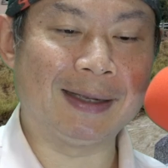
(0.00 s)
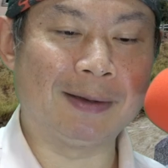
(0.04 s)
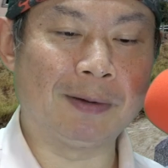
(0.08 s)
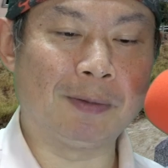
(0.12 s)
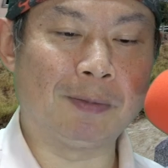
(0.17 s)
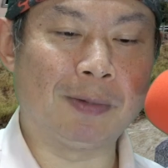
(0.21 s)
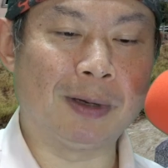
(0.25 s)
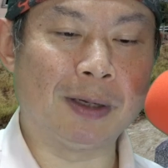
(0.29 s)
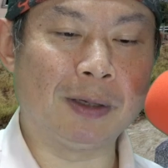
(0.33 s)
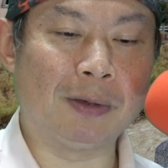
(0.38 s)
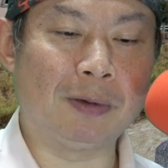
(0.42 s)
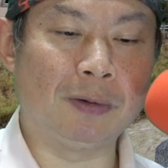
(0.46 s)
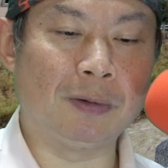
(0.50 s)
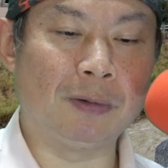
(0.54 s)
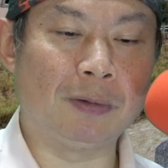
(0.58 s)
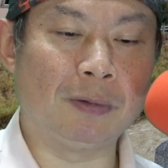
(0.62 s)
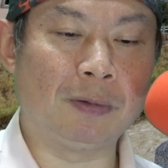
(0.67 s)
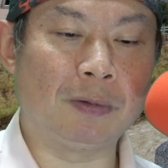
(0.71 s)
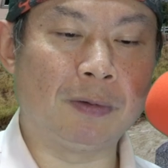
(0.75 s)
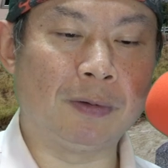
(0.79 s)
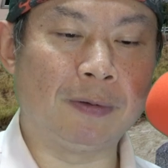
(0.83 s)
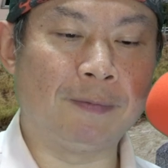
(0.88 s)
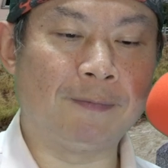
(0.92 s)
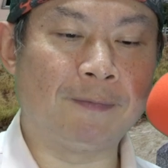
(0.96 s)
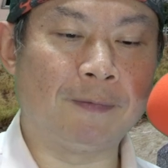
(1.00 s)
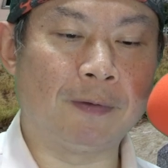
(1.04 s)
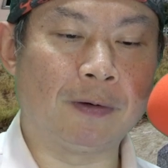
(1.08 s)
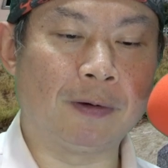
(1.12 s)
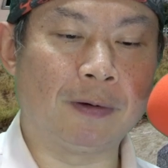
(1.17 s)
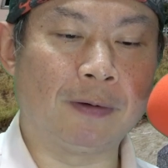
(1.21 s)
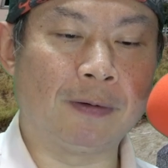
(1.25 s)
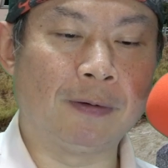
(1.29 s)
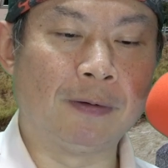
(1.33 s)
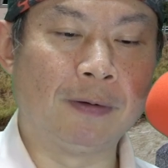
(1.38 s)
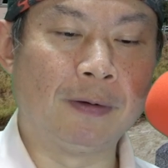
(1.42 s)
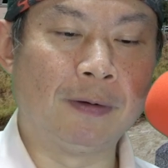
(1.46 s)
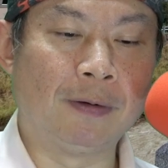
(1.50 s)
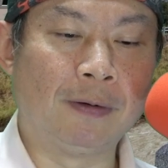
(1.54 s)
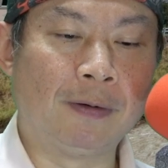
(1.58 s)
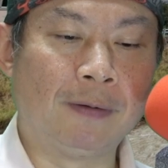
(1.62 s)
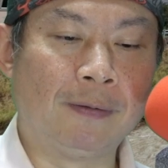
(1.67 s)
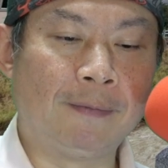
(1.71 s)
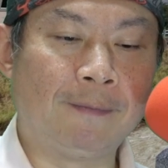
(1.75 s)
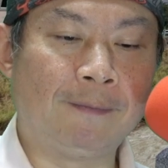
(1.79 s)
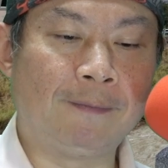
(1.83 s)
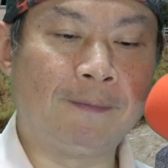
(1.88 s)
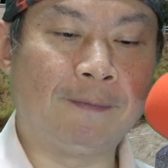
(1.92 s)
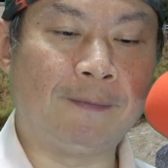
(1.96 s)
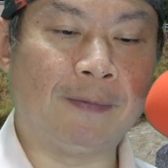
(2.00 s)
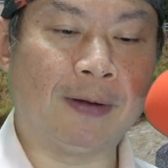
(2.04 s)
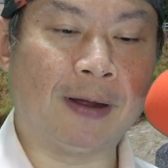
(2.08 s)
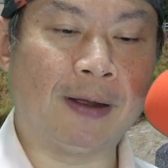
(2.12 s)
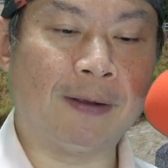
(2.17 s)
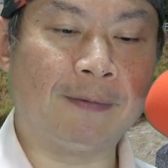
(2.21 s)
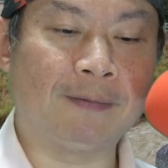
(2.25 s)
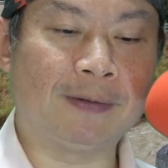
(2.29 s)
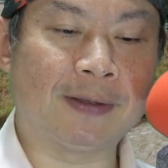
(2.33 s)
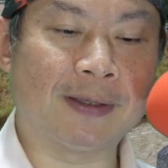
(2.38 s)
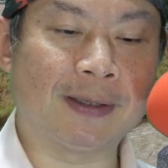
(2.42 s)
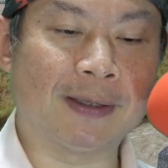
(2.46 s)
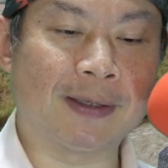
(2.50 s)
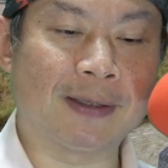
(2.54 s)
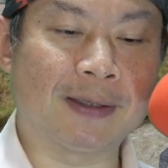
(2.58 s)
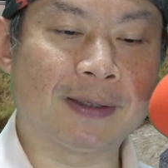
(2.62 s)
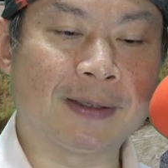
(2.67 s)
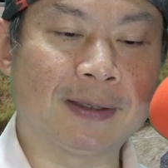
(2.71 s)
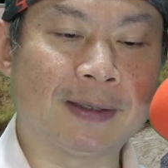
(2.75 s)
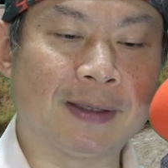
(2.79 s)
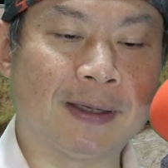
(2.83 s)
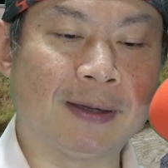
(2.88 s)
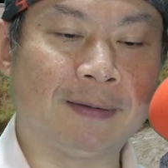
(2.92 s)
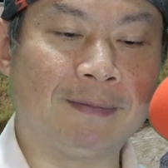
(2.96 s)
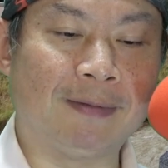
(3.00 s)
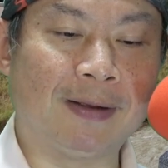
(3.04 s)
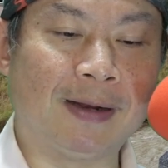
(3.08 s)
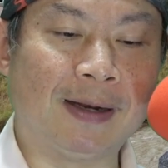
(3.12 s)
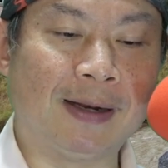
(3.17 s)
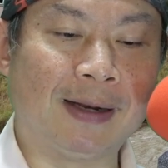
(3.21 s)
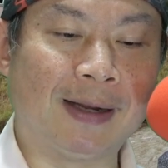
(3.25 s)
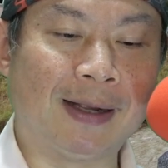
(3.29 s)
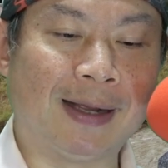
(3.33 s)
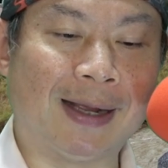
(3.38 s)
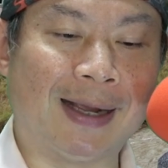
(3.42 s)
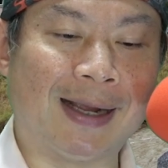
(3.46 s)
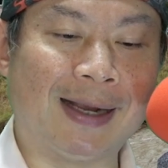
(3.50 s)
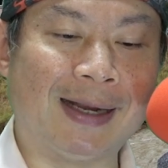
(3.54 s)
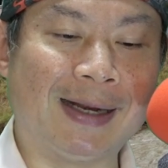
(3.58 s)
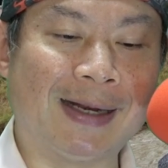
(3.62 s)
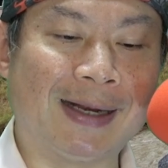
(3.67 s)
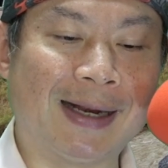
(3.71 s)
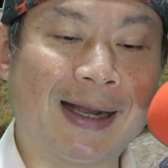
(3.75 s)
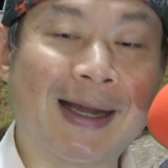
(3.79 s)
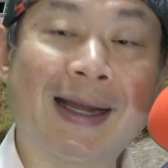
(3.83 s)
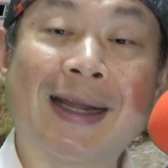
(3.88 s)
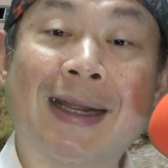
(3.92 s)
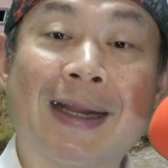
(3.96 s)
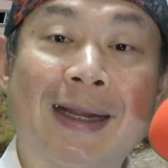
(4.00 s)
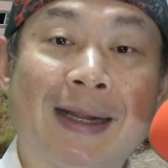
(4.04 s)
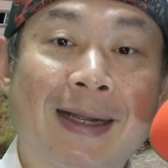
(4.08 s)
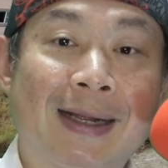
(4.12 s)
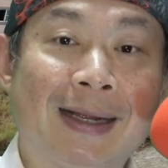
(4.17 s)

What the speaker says: 1, 2, 3, 4, 5, 6, 7, 8, 9.